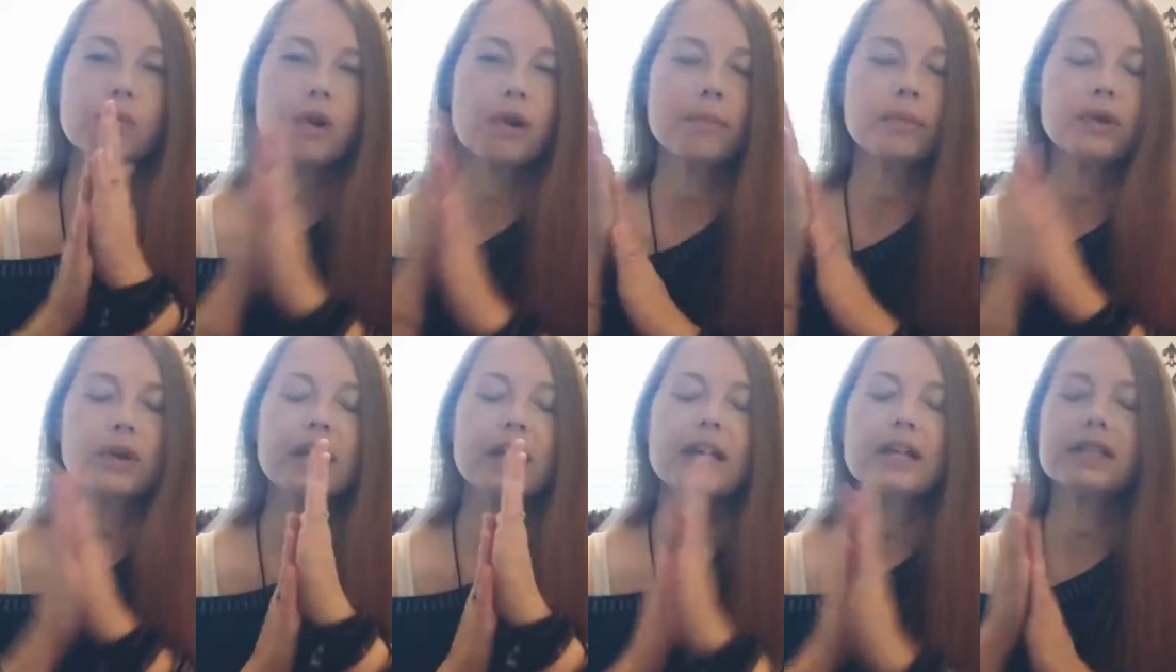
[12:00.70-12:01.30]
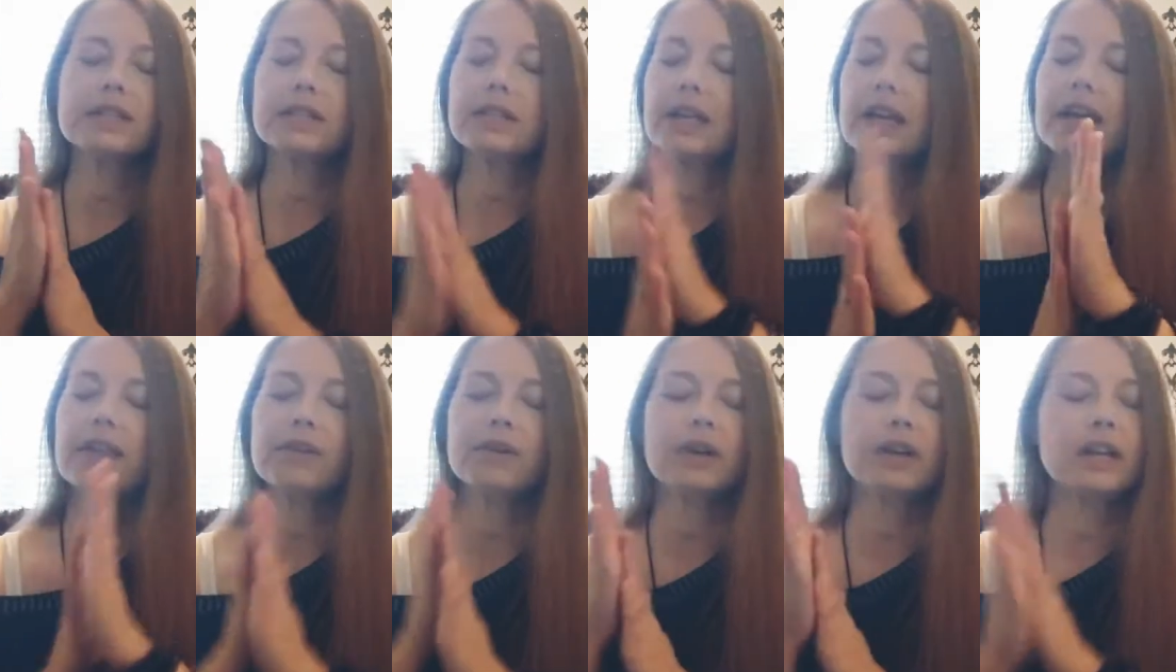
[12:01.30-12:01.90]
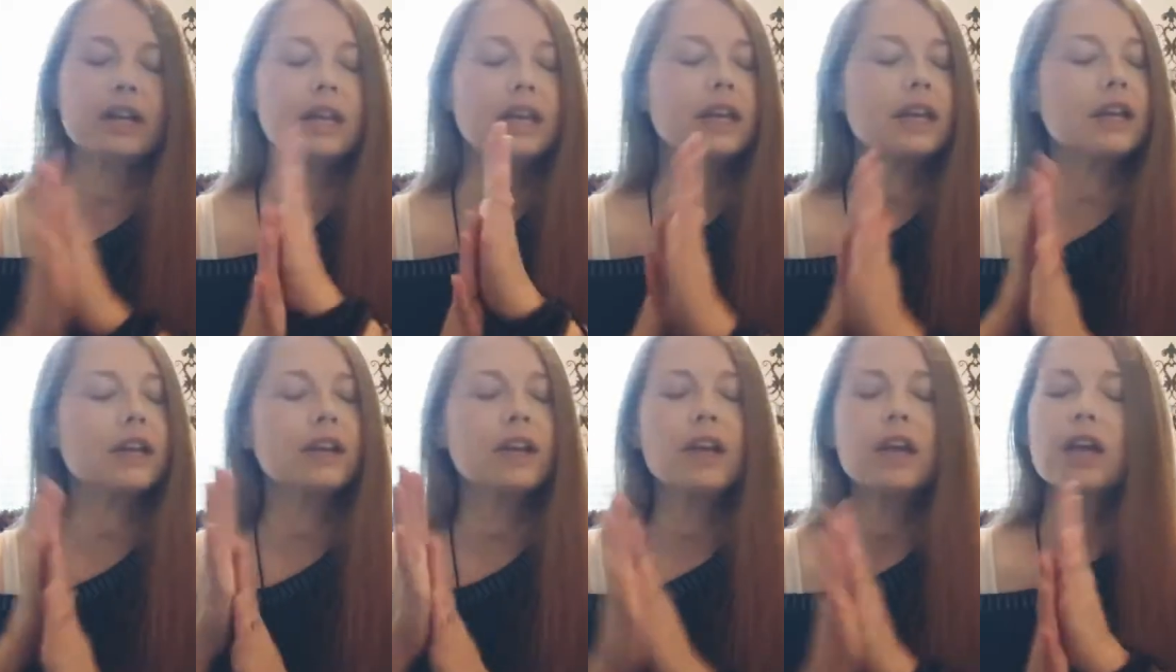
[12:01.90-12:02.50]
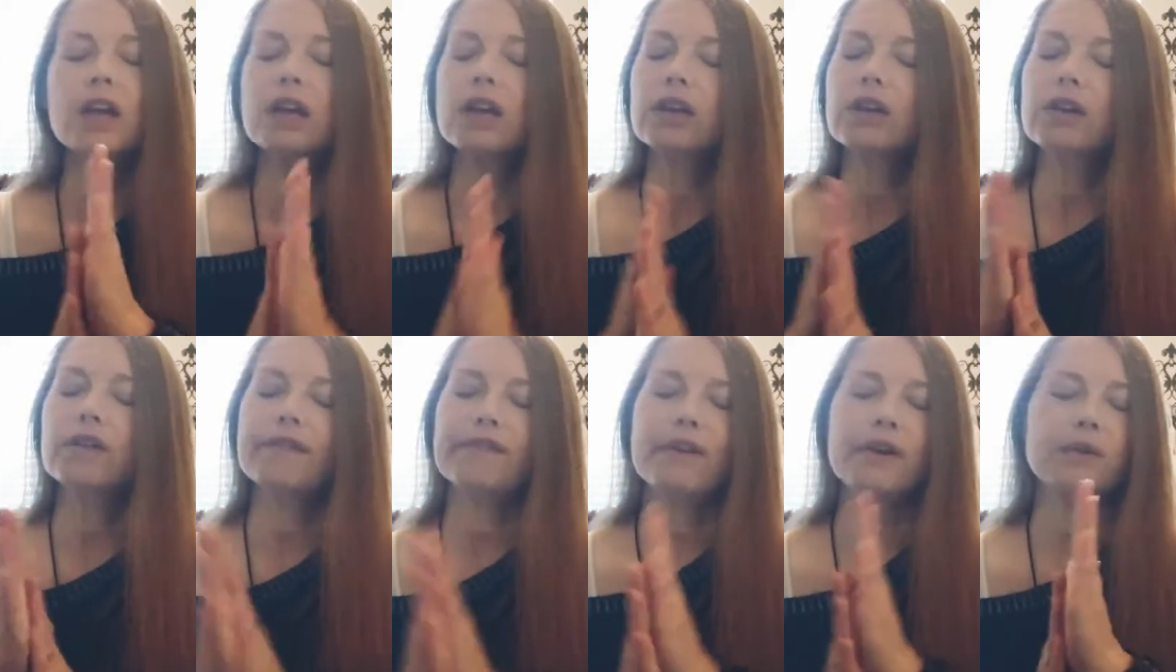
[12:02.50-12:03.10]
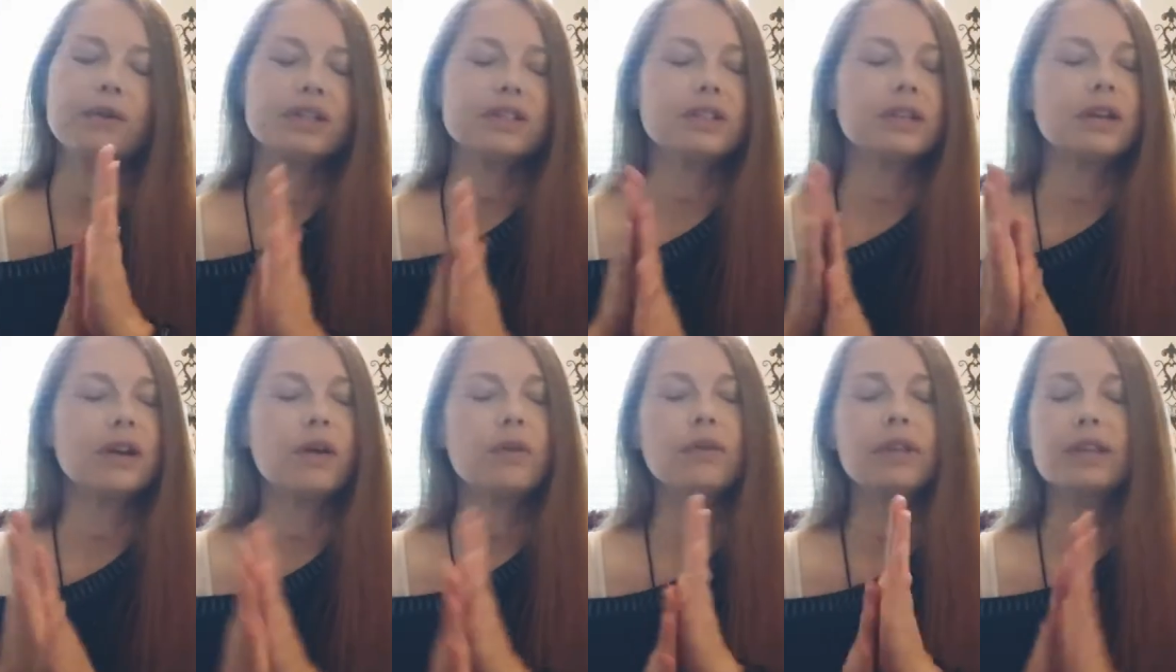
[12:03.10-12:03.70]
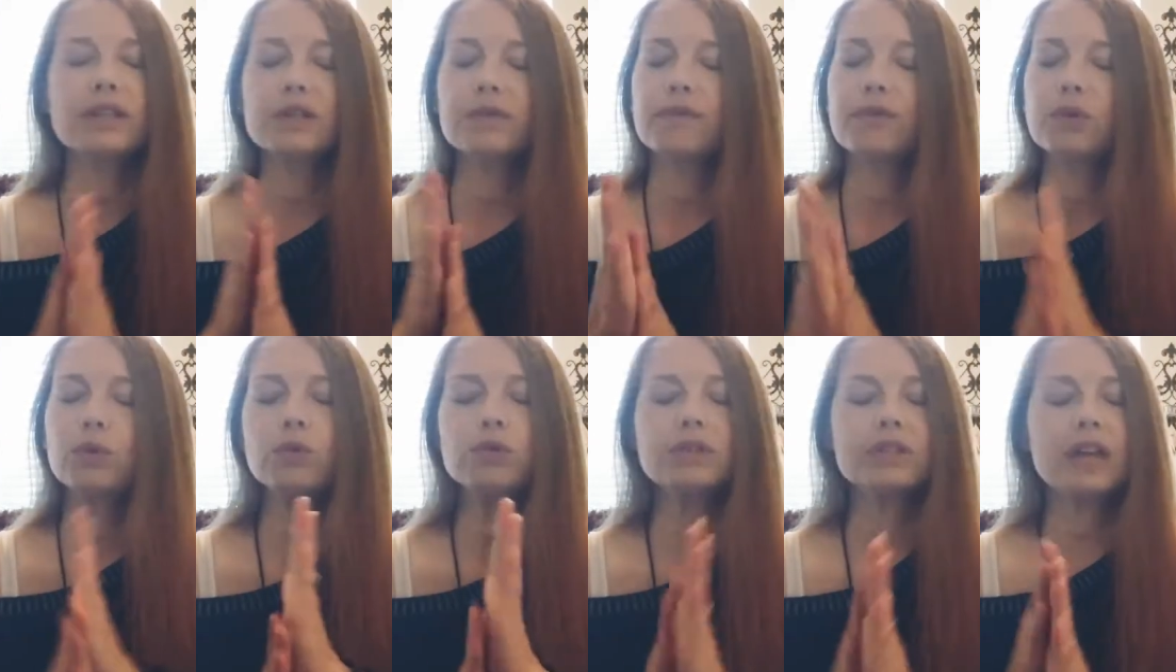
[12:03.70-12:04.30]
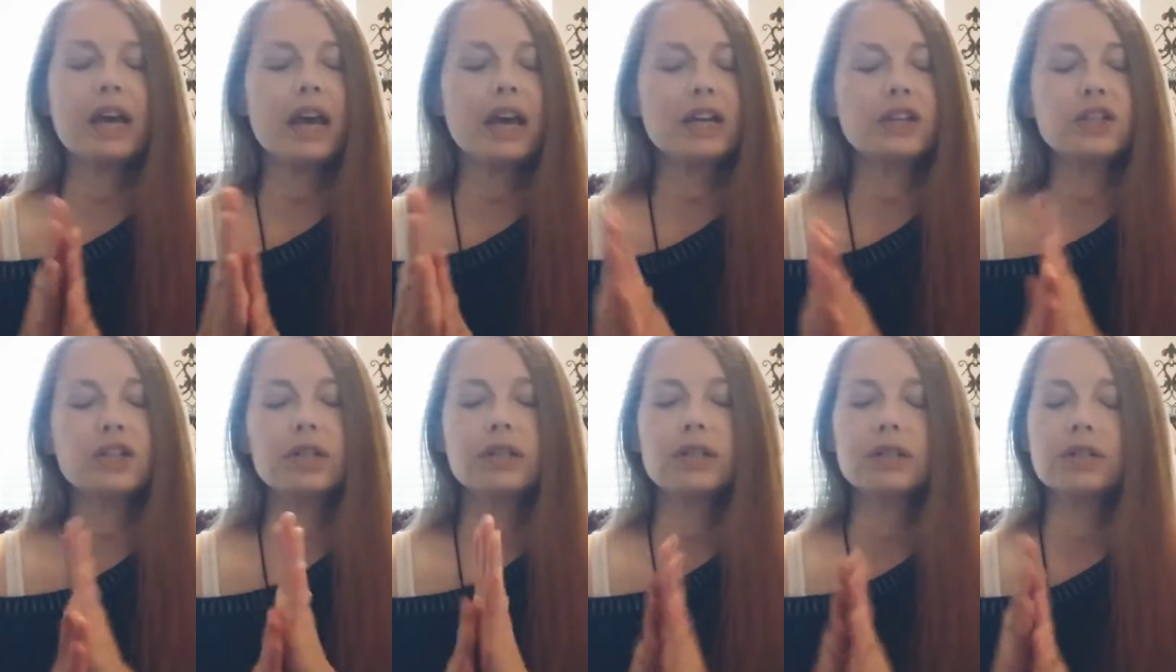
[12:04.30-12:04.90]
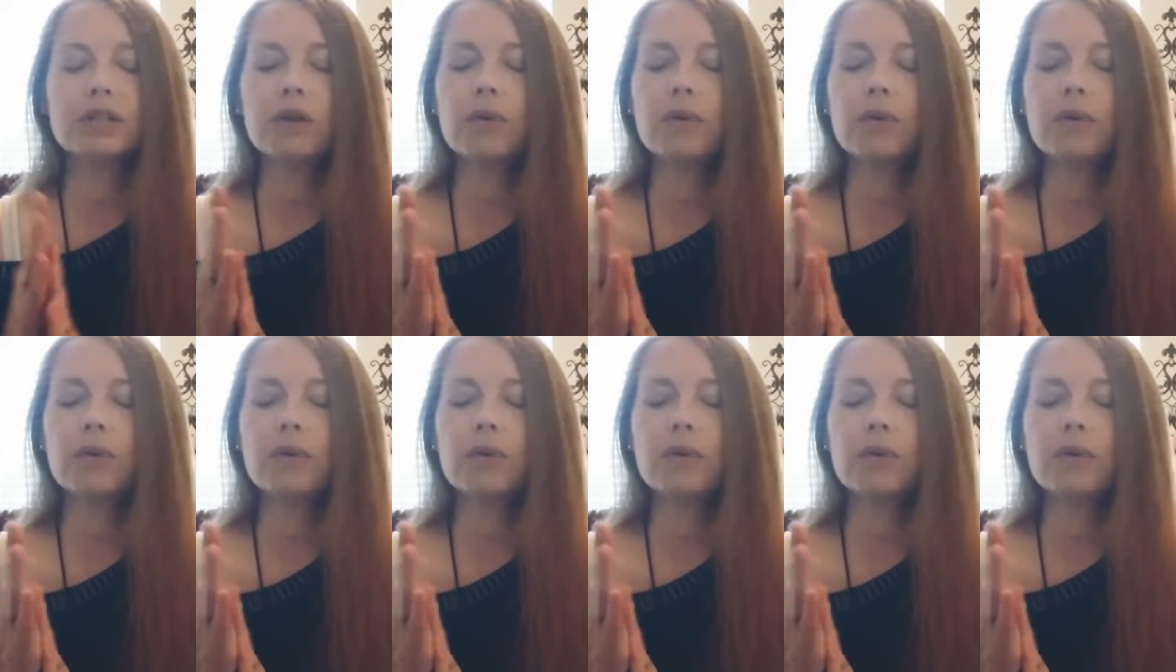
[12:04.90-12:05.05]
rub your hands together, and again, you're focusing on this fool's actions.